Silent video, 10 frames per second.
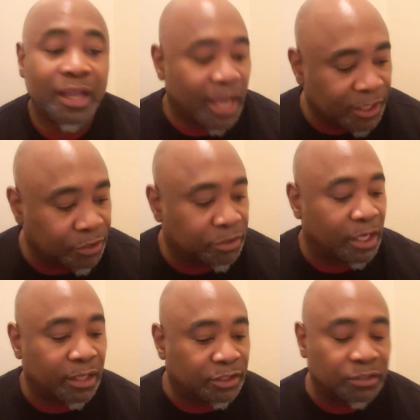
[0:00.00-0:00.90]
and she was
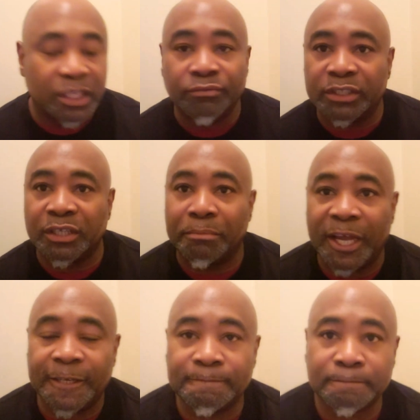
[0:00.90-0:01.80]
living with
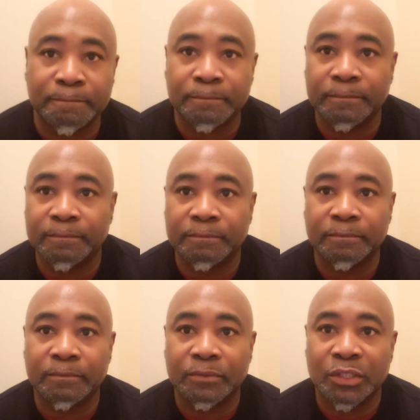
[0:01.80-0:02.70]
somebody,
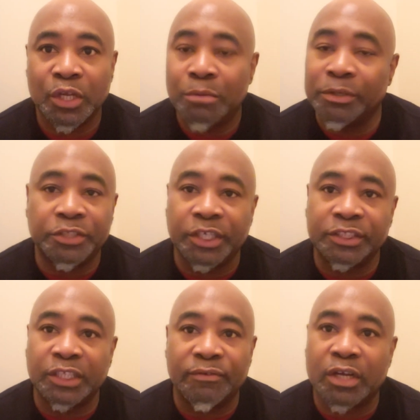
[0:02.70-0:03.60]
but
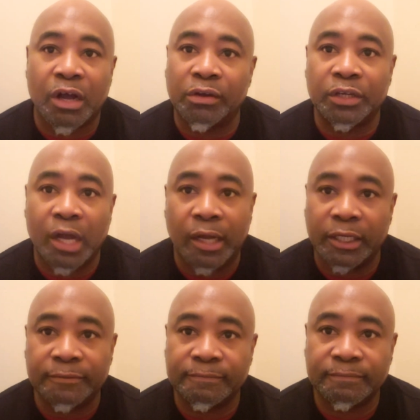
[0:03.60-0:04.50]
Jesus never called her a harlot.